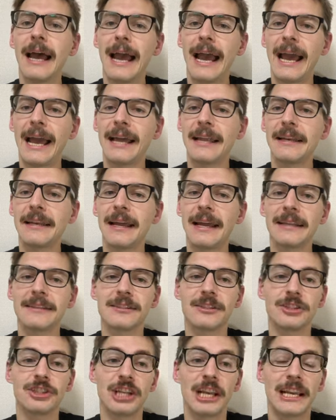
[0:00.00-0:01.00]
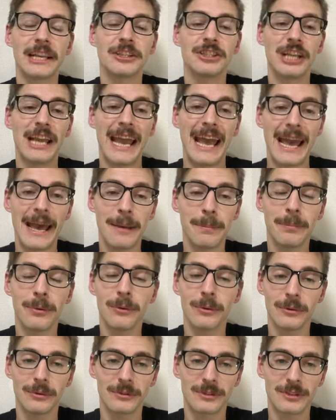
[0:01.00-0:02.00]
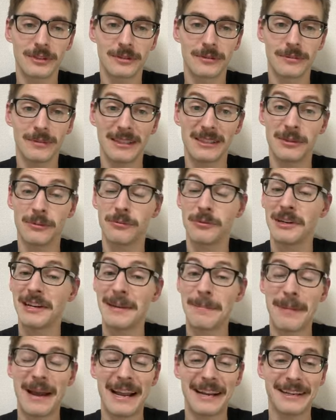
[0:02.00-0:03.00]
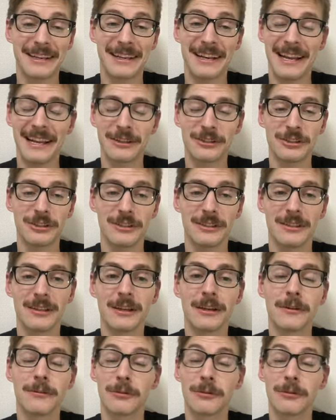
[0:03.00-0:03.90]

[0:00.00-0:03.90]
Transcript: and had to change airports. That's a really bad connection.